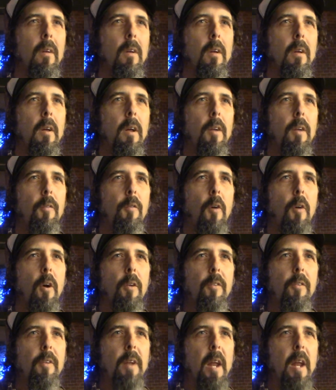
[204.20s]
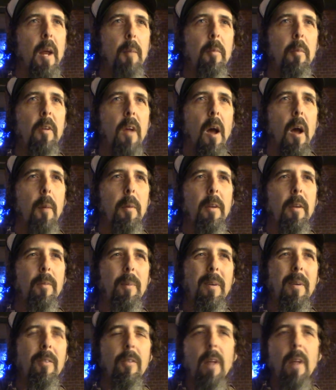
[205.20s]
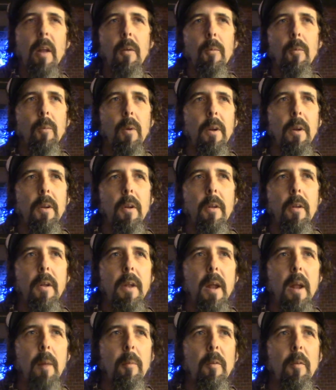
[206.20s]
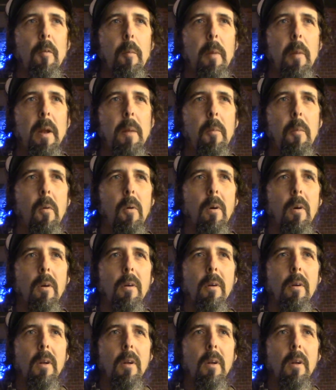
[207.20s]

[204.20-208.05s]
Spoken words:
As far as named comedy specials, I don't really know the names of them anymore.